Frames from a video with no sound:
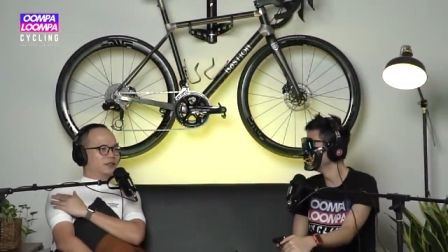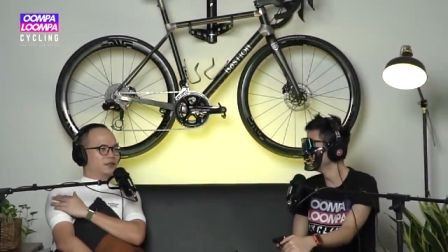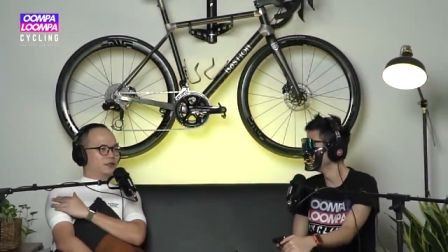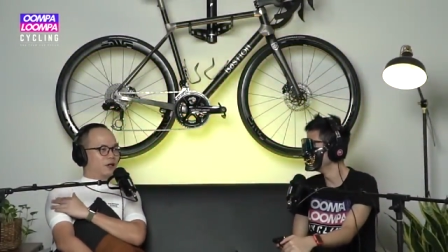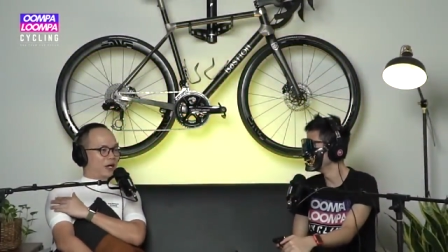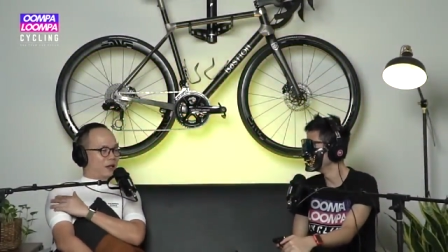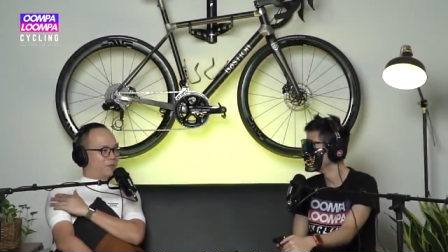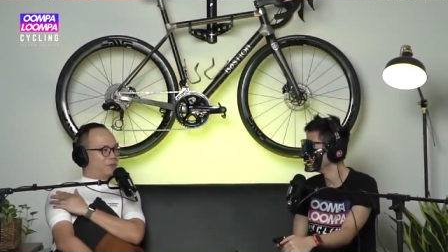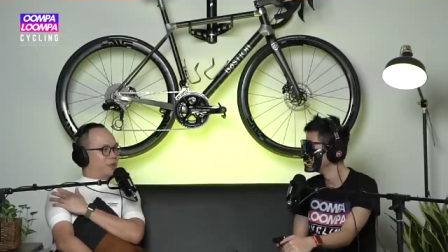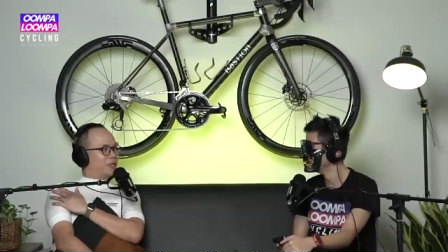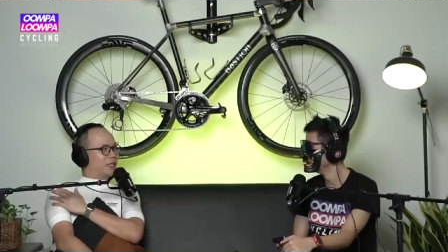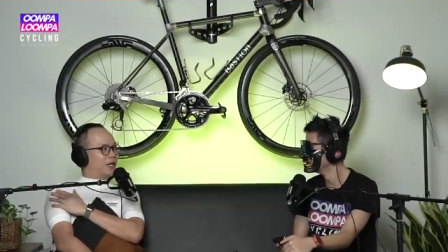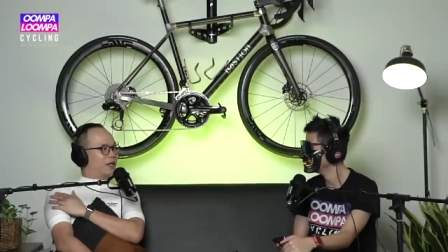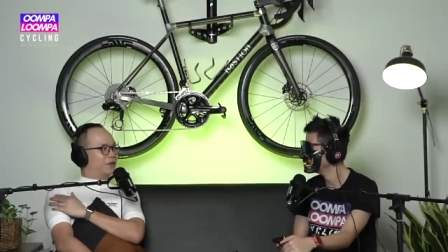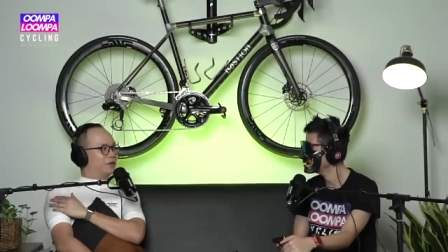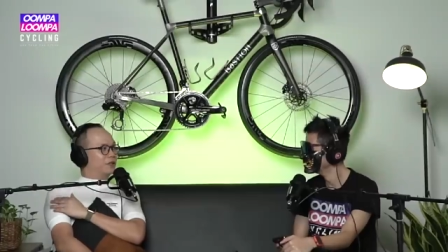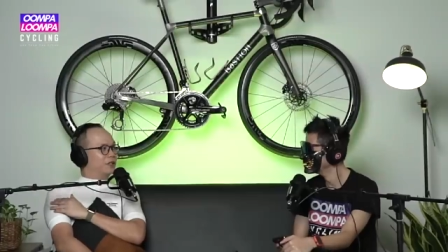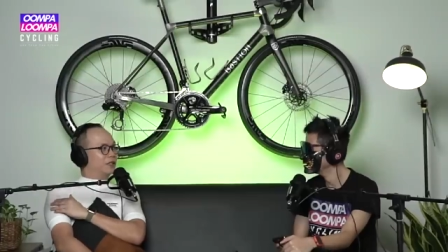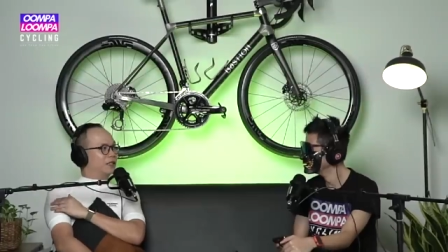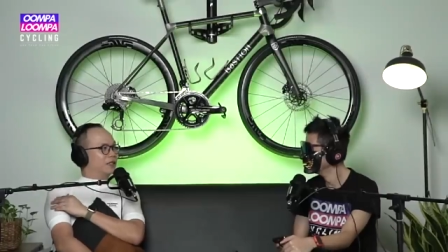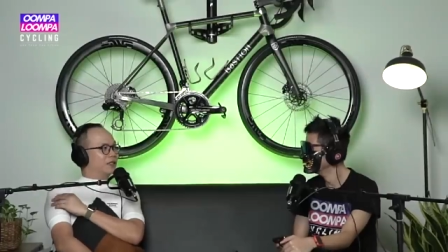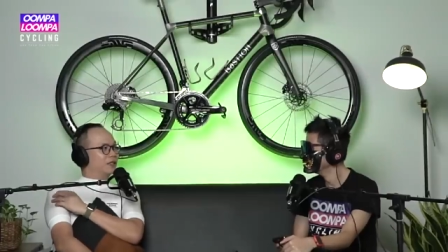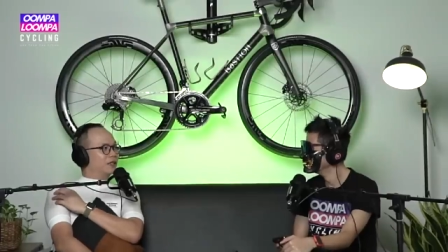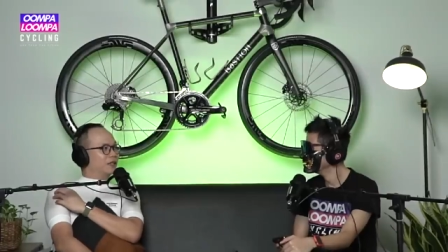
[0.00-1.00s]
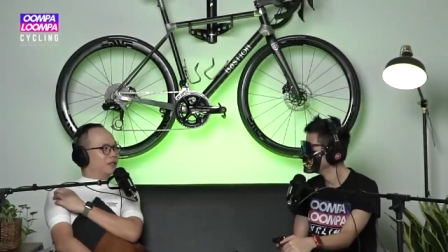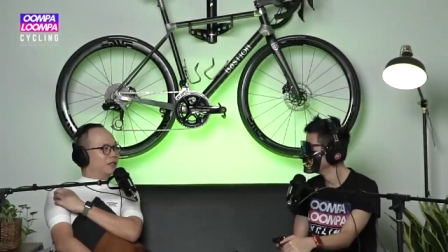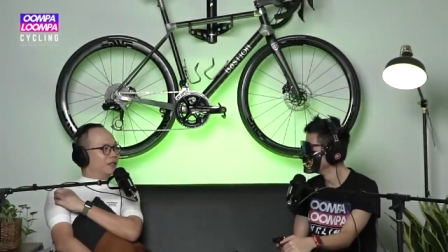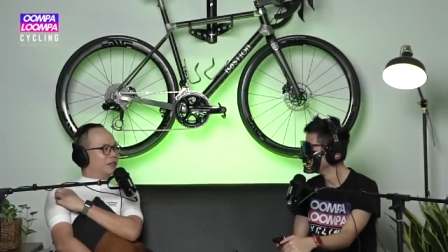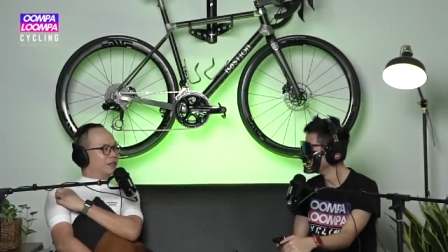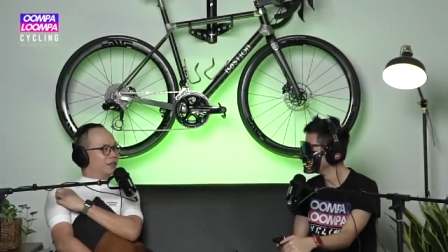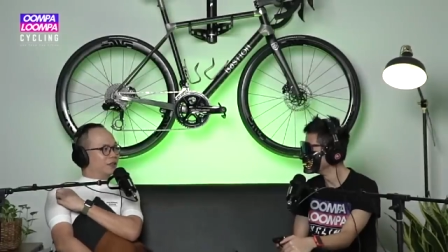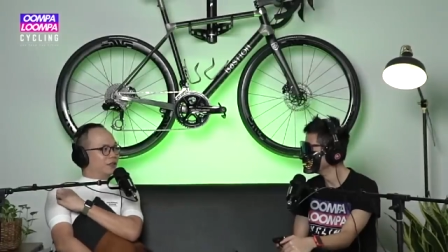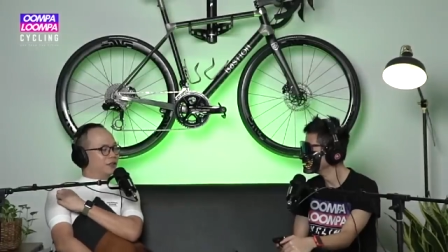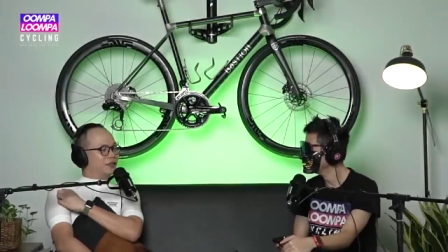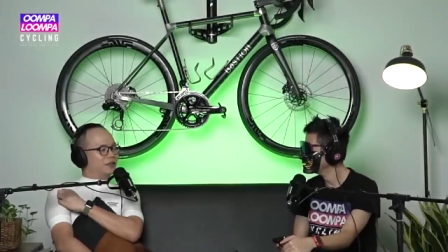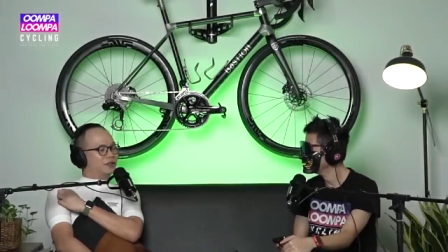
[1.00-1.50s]
you happy, Harry?
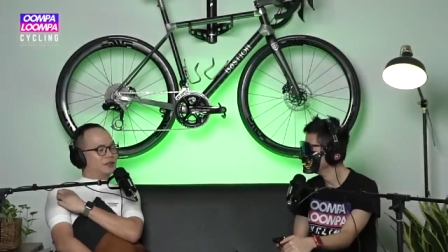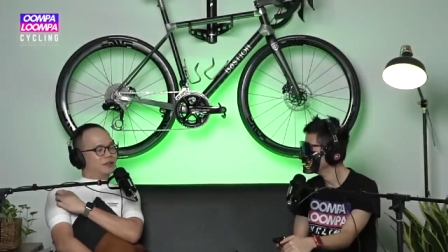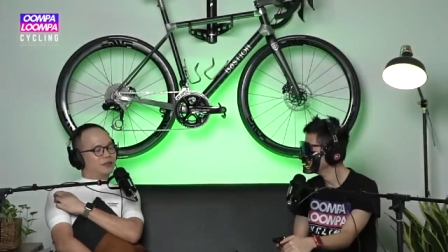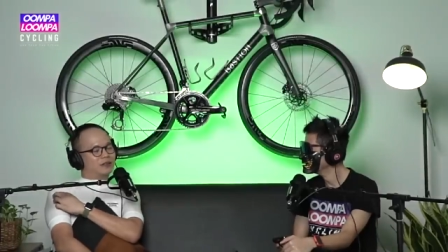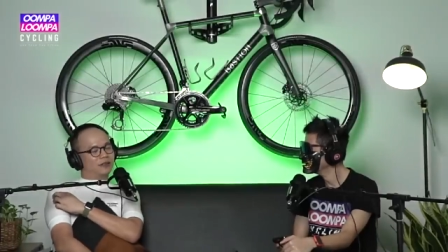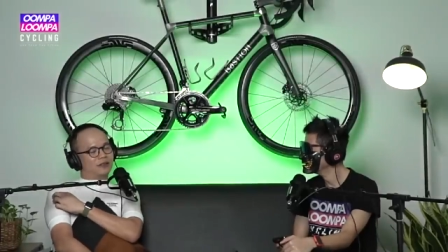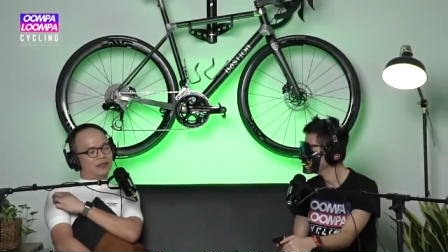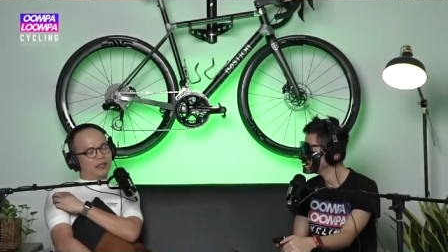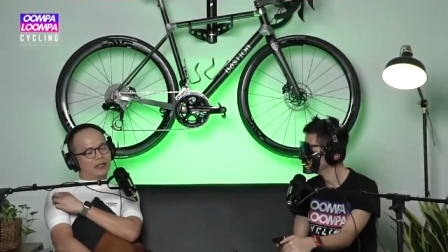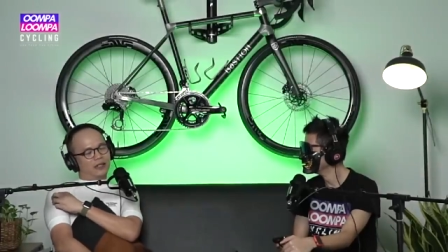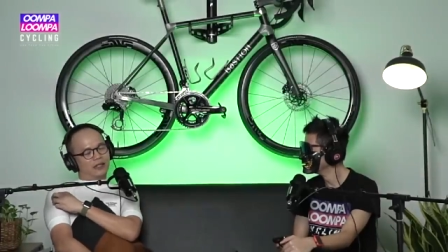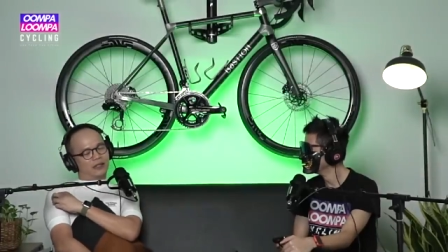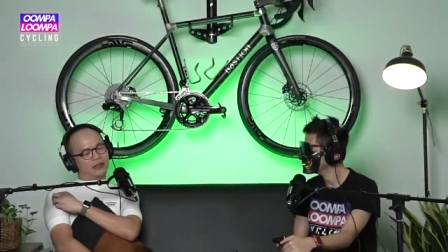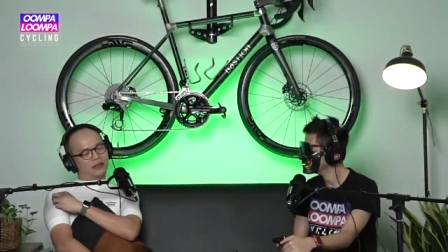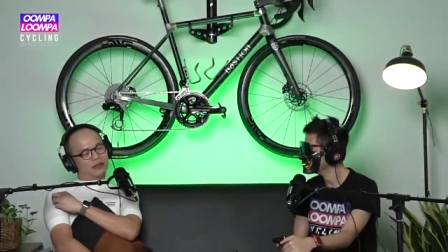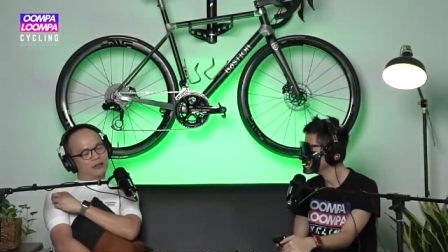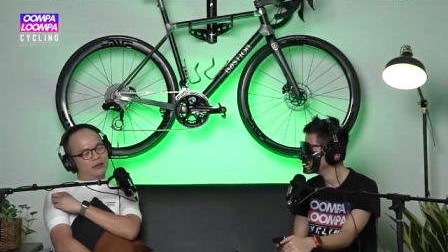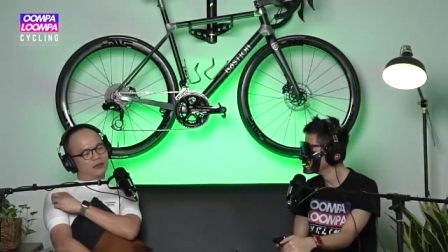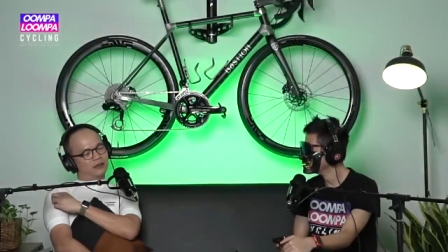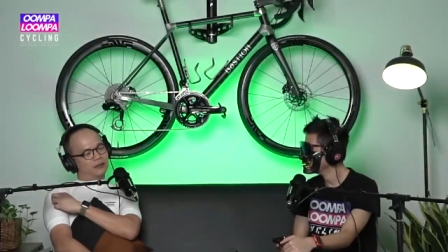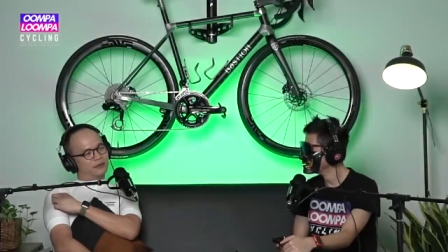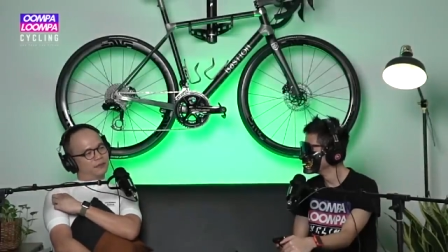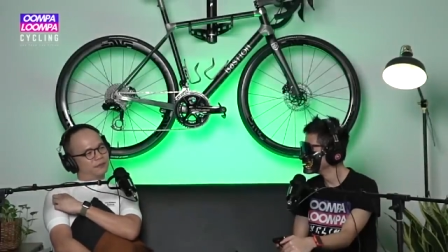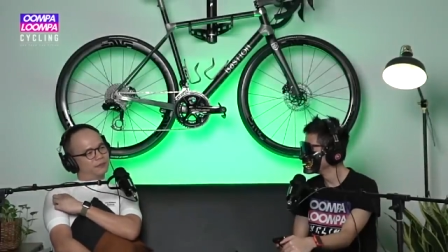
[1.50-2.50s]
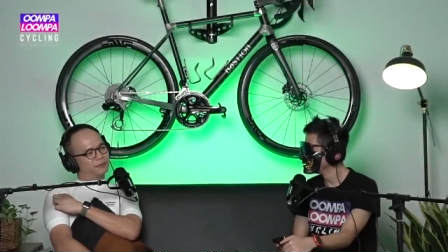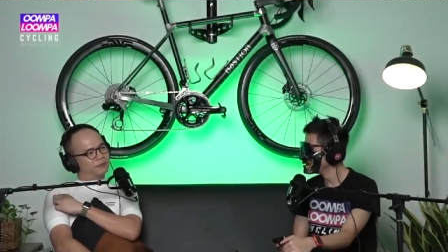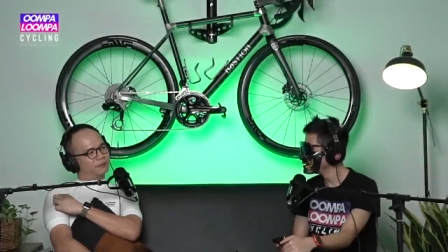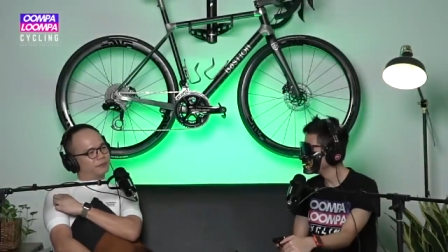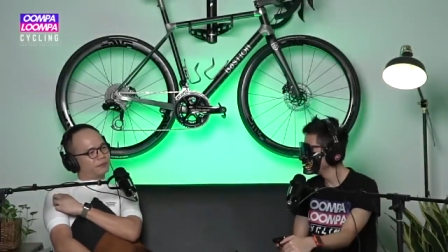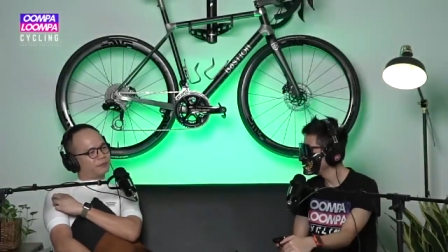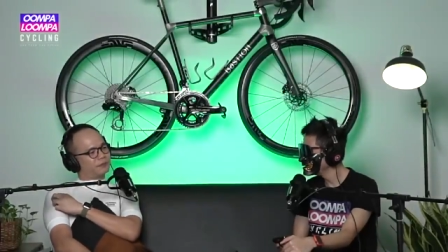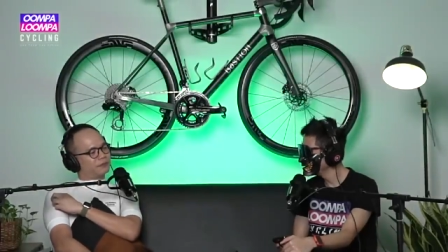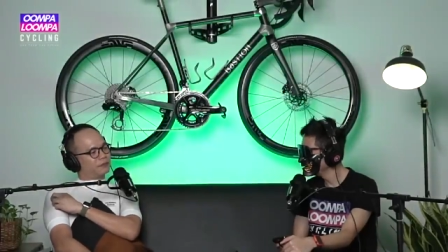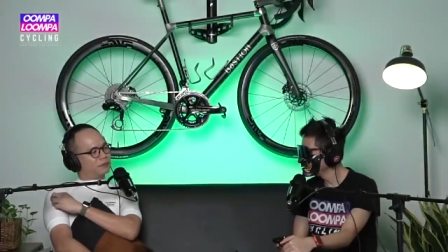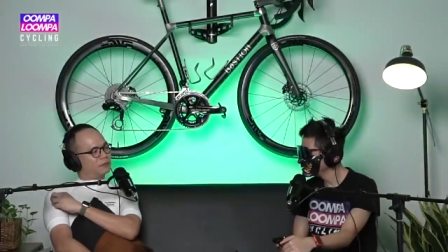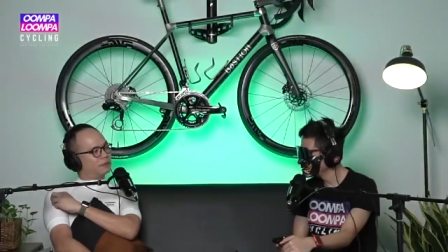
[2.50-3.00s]
Yeah. You know? Yeah.
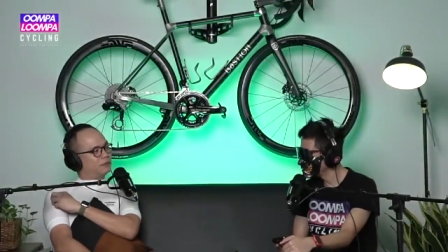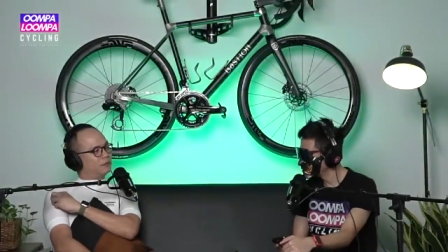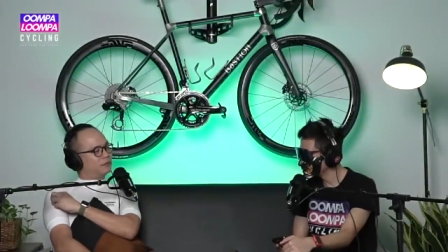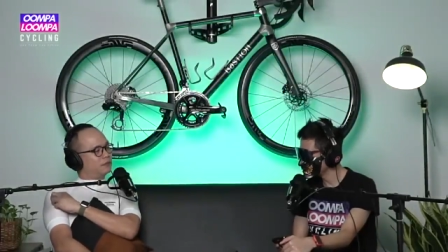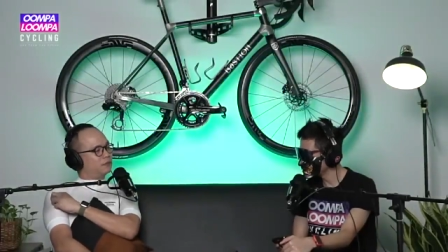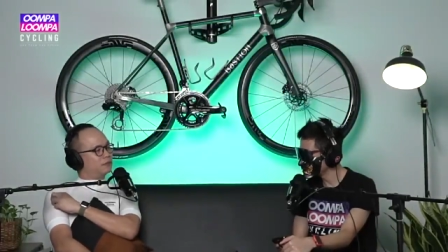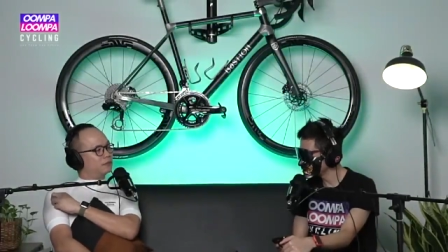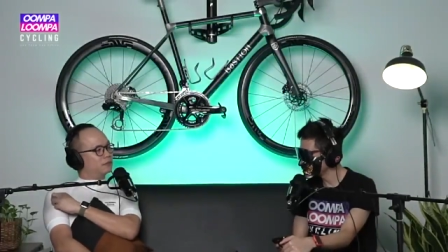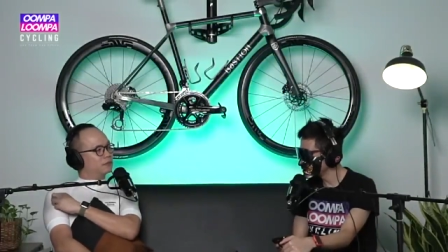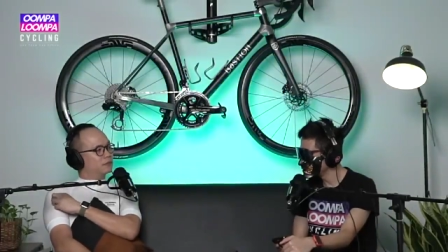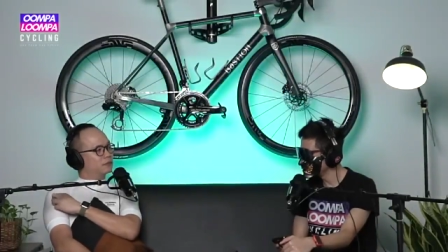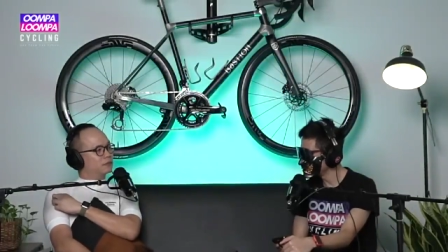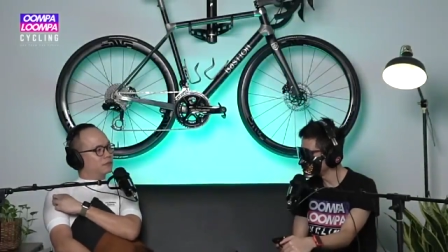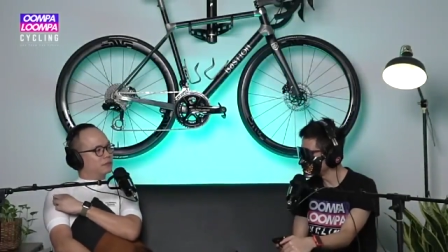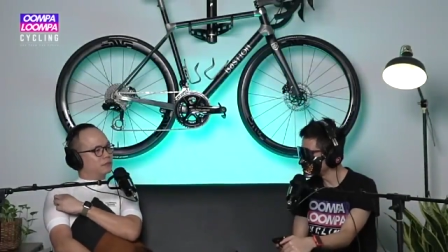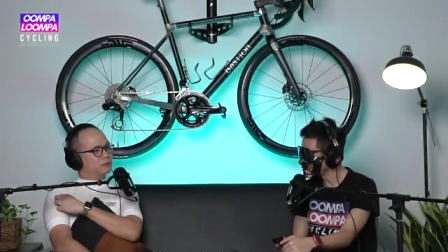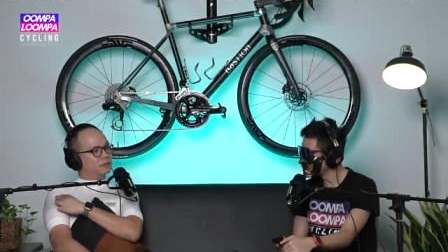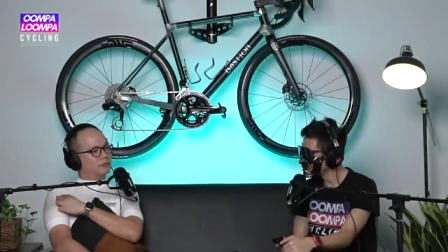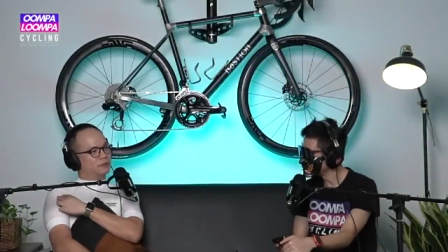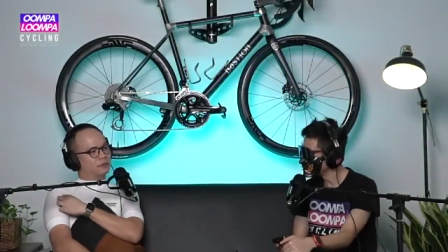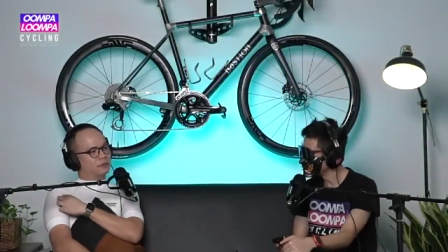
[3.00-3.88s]
Any new bikes coming?